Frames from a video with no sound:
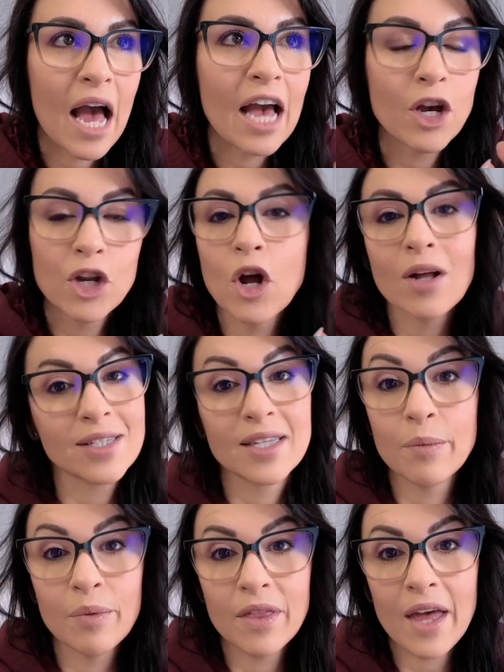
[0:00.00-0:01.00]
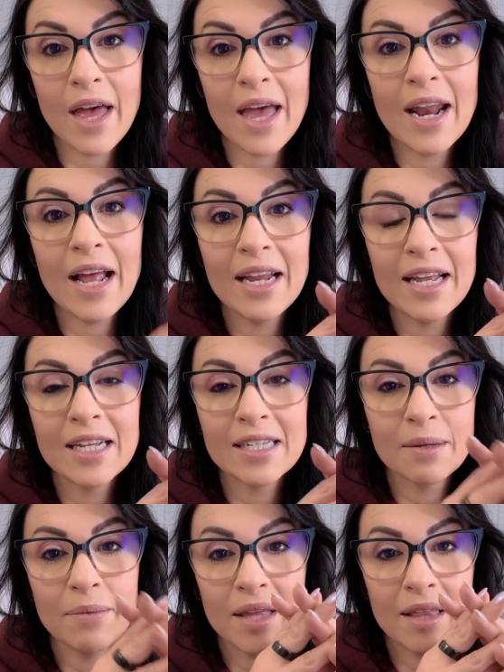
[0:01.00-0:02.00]
could not sleep with it. And I needed
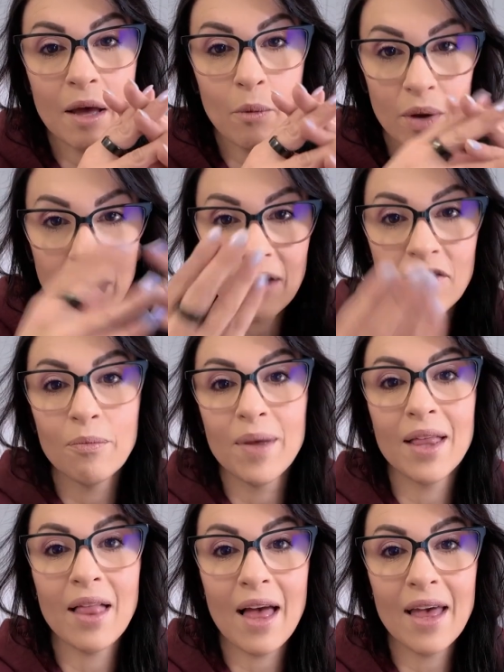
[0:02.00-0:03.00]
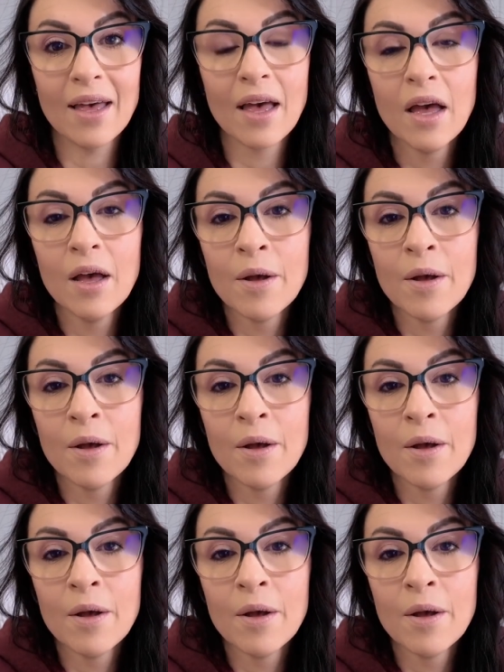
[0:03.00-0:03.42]
something that would give me like,